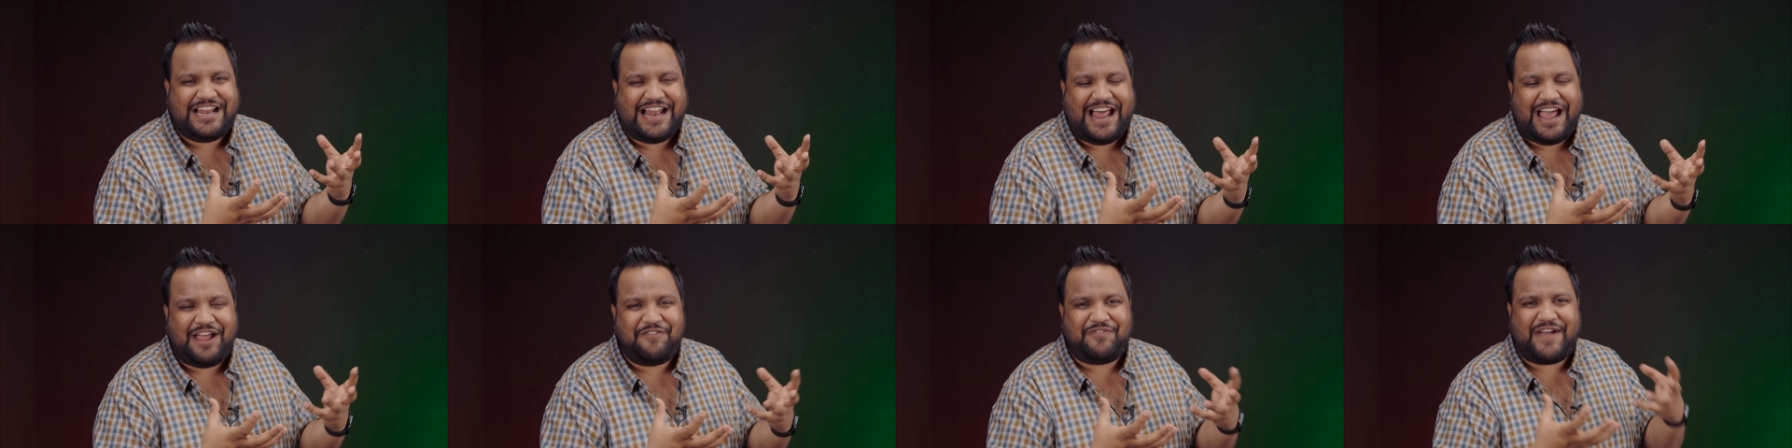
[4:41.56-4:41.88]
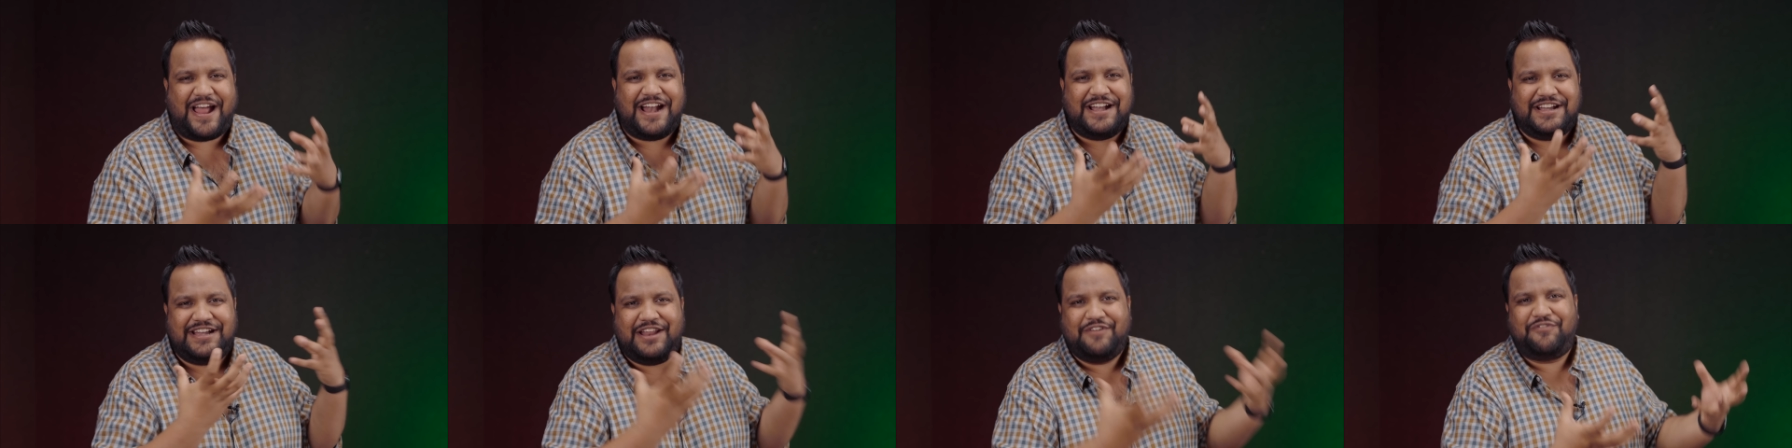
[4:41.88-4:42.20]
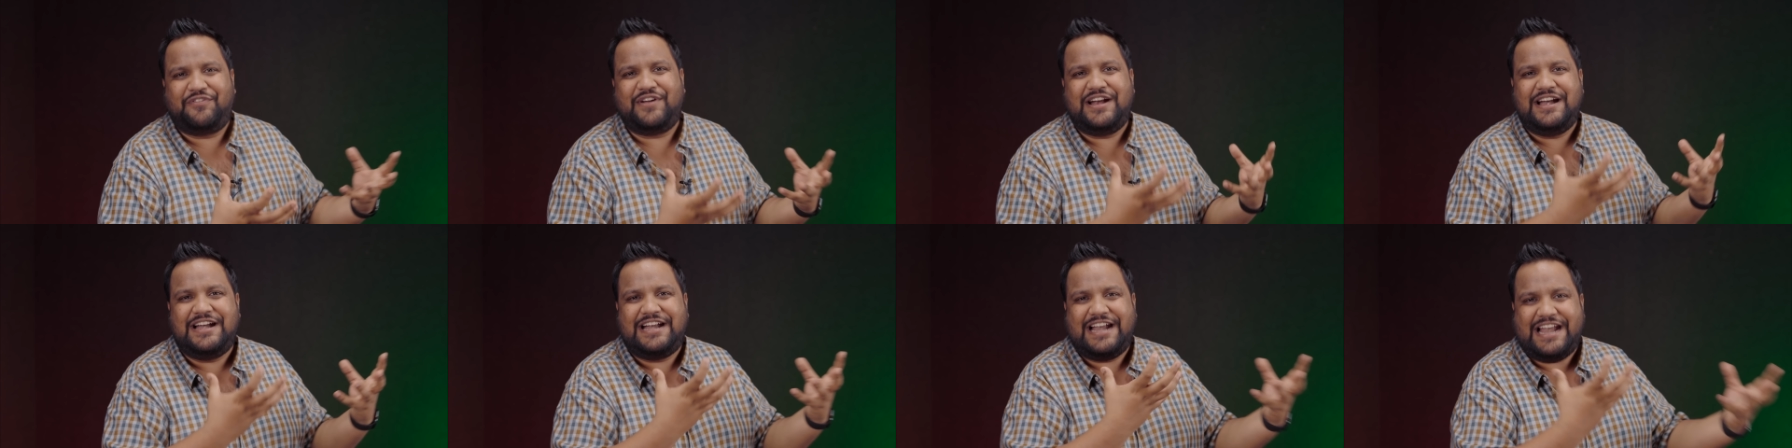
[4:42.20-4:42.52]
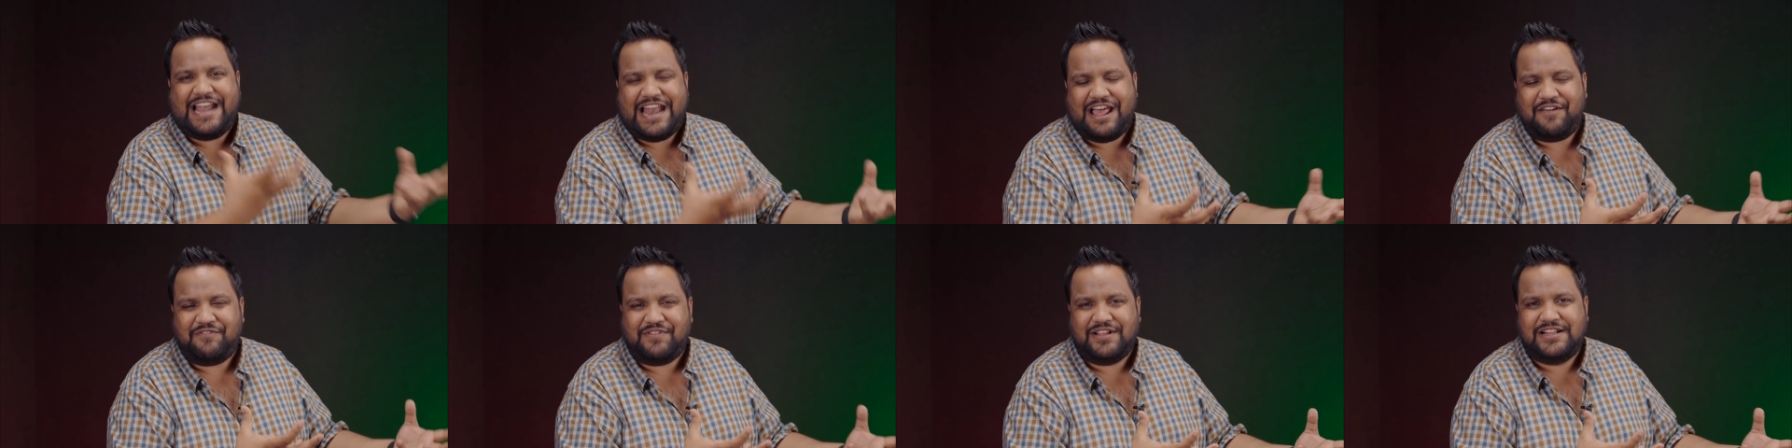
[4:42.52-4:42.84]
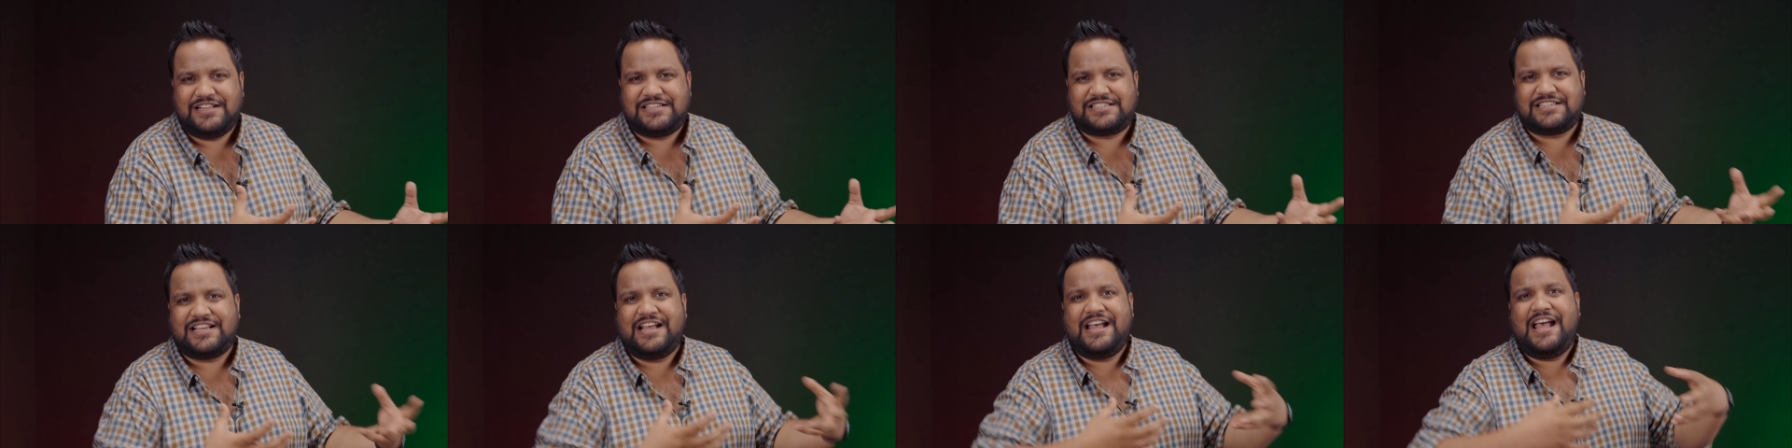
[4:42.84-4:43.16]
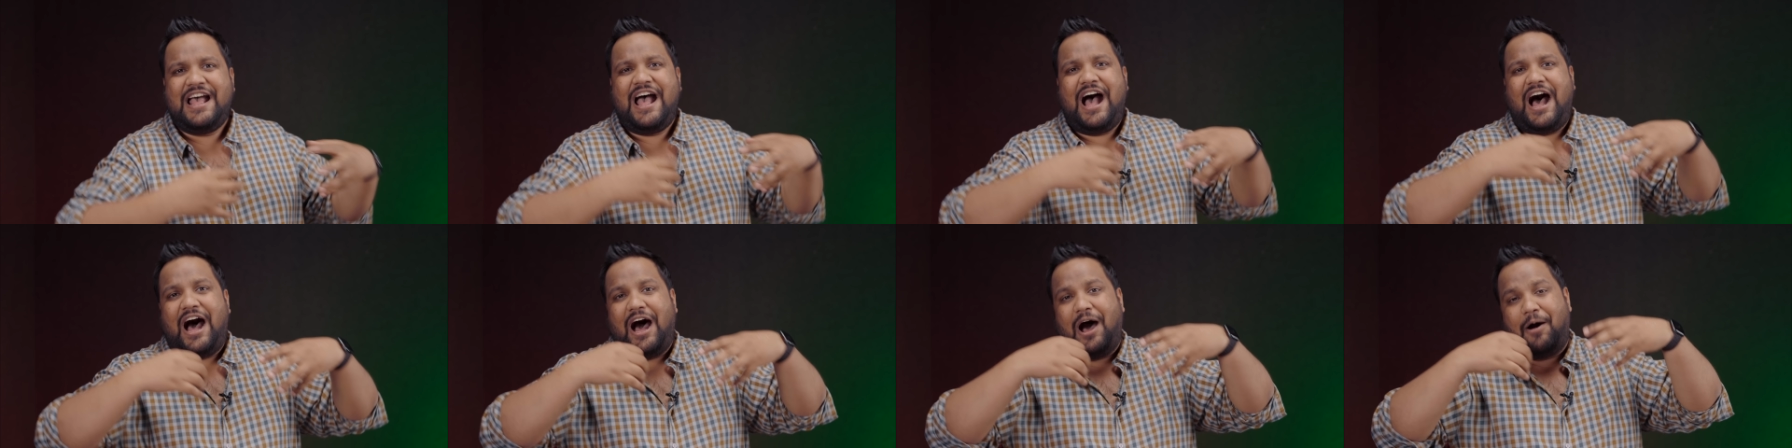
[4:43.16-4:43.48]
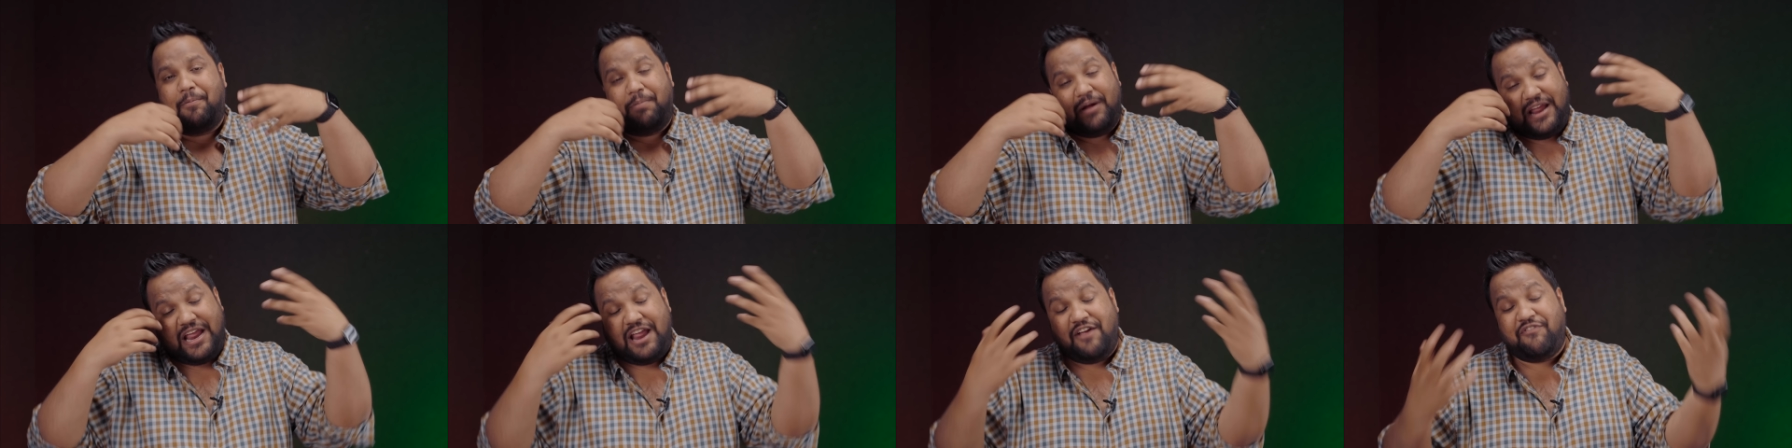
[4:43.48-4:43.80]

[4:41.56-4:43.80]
life at different levels levels uh,